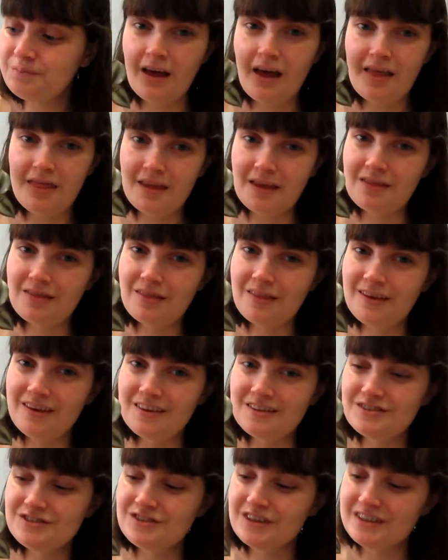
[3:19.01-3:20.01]
I think the
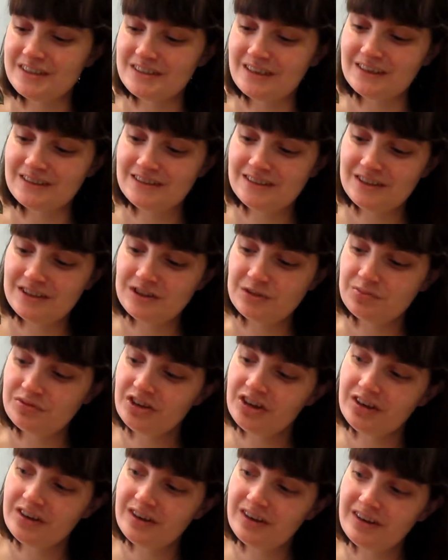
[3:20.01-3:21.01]
Tradescantia
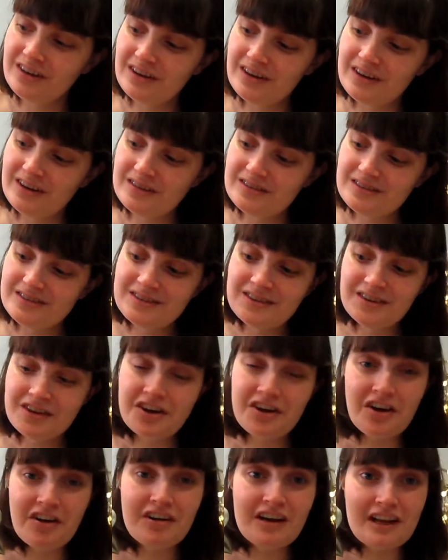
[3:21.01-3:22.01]
Zebrina is
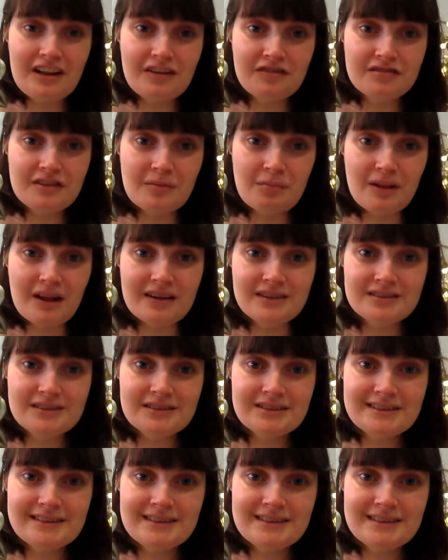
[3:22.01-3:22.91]
a really lovely plant,